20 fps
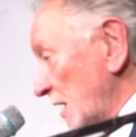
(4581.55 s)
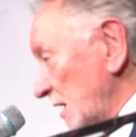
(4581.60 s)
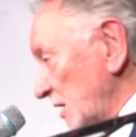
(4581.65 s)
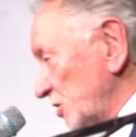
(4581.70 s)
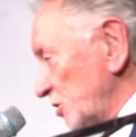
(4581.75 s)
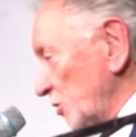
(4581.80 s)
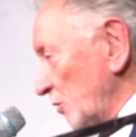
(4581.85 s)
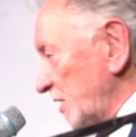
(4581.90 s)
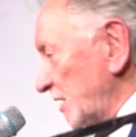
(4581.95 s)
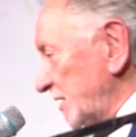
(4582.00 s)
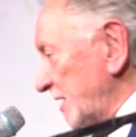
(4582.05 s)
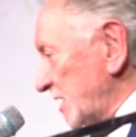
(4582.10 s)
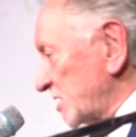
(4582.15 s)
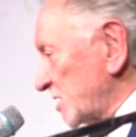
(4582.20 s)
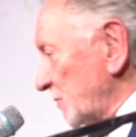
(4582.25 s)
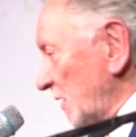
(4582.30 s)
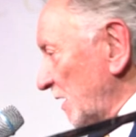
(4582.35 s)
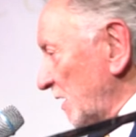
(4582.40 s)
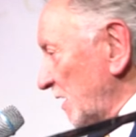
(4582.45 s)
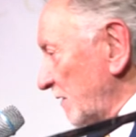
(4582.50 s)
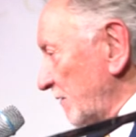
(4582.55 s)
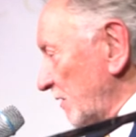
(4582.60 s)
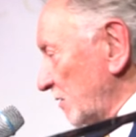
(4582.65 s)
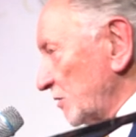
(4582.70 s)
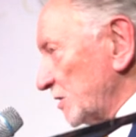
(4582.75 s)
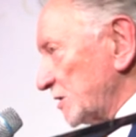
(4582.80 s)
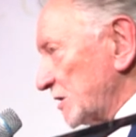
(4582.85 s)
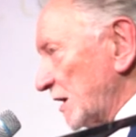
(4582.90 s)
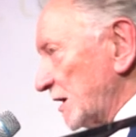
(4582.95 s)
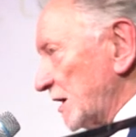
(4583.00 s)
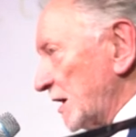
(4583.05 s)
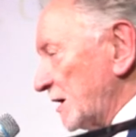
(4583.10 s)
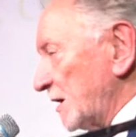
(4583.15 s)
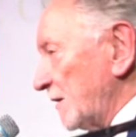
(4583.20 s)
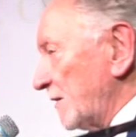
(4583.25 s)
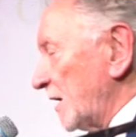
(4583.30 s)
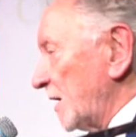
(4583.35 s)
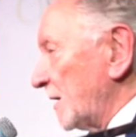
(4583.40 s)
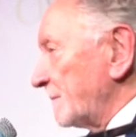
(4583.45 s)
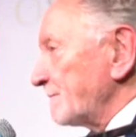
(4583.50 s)
So the decibel level was like kind of
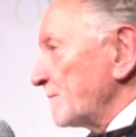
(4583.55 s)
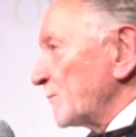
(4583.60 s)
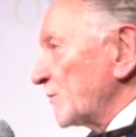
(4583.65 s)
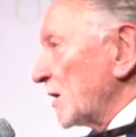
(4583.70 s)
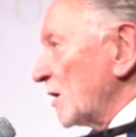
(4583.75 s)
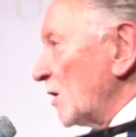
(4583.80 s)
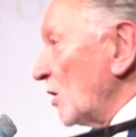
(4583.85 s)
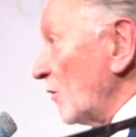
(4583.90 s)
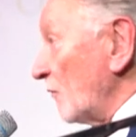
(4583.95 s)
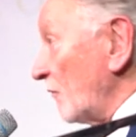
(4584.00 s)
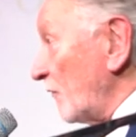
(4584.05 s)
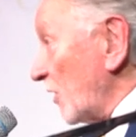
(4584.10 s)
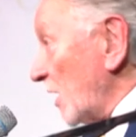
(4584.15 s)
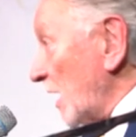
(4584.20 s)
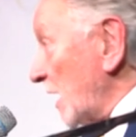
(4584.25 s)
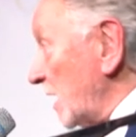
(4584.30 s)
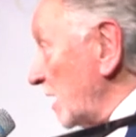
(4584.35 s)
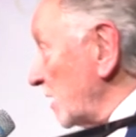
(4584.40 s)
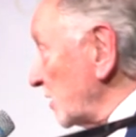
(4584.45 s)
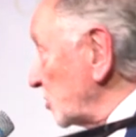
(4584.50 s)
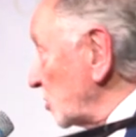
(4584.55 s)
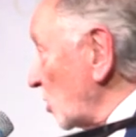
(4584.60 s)
there. For Ireland's